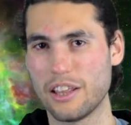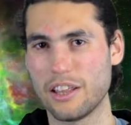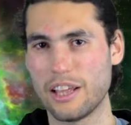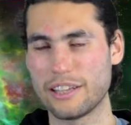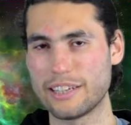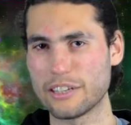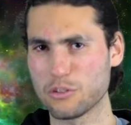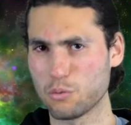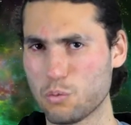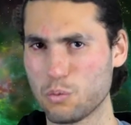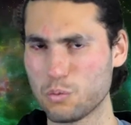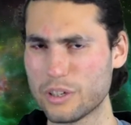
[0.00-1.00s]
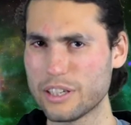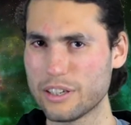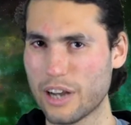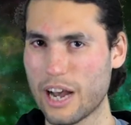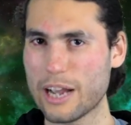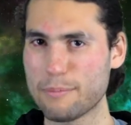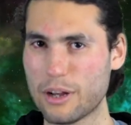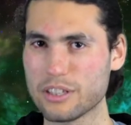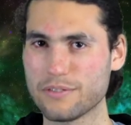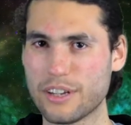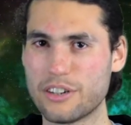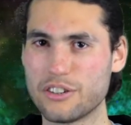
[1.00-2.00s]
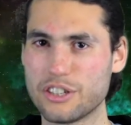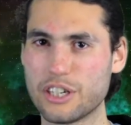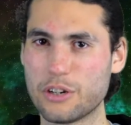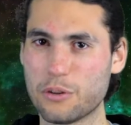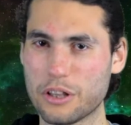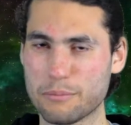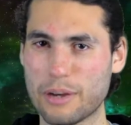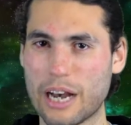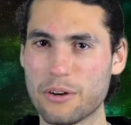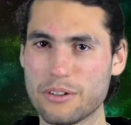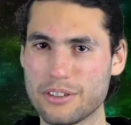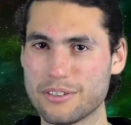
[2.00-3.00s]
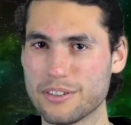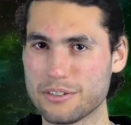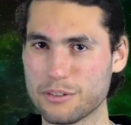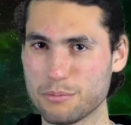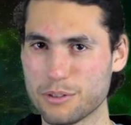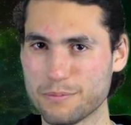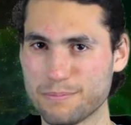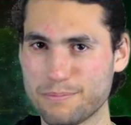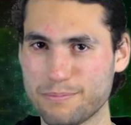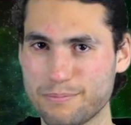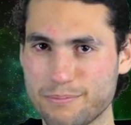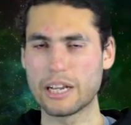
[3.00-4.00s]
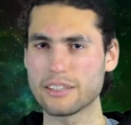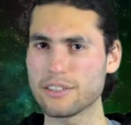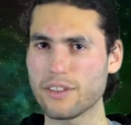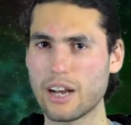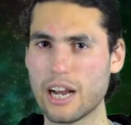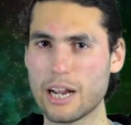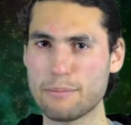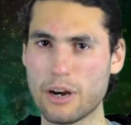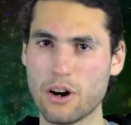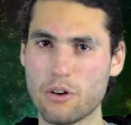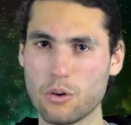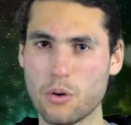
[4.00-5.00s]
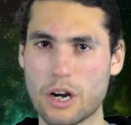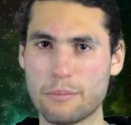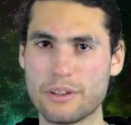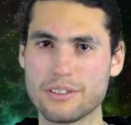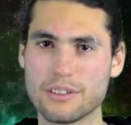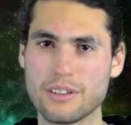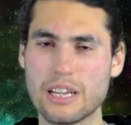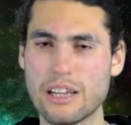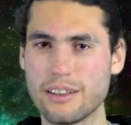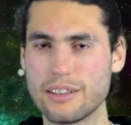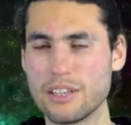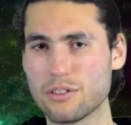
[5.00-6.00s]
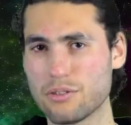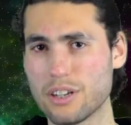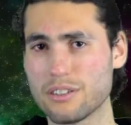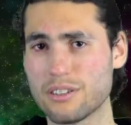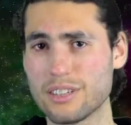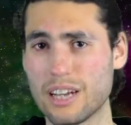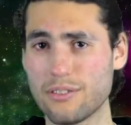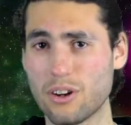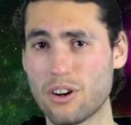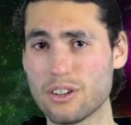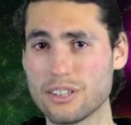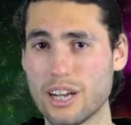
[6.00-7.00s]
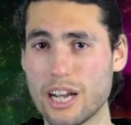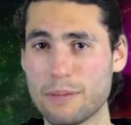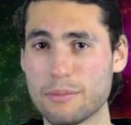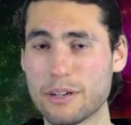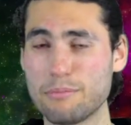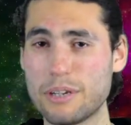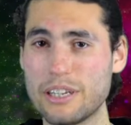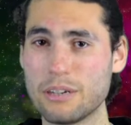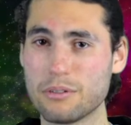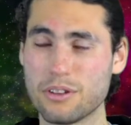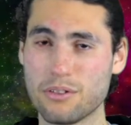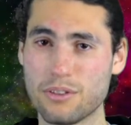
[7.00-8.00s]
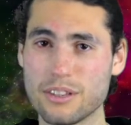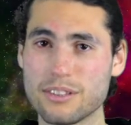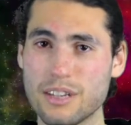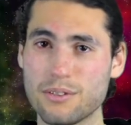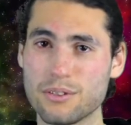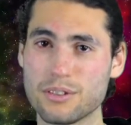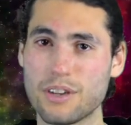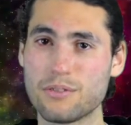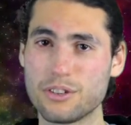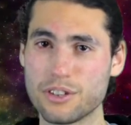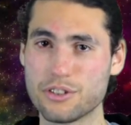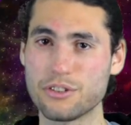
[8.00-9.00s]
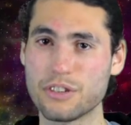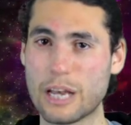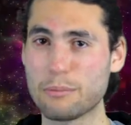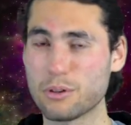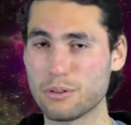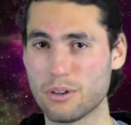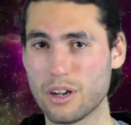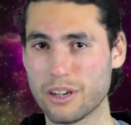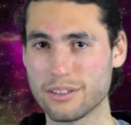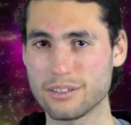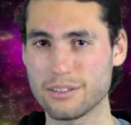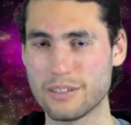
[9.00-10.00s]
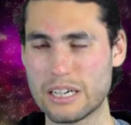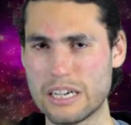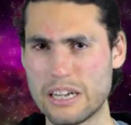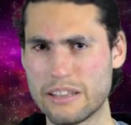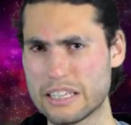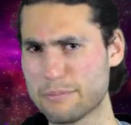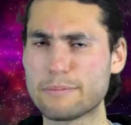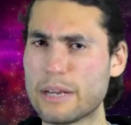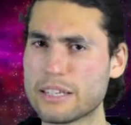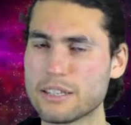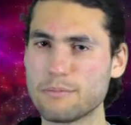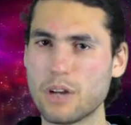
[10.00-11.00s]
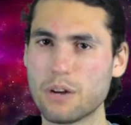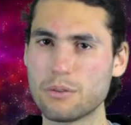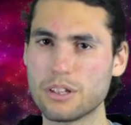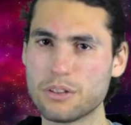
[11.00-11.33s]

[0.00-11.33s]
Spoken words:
it takes really high amounts of energy in order to power these systems. Because of the high power requirements, these thrusters have a hard time competing with the thrust levels of traditional chemical rockets. This makes them not really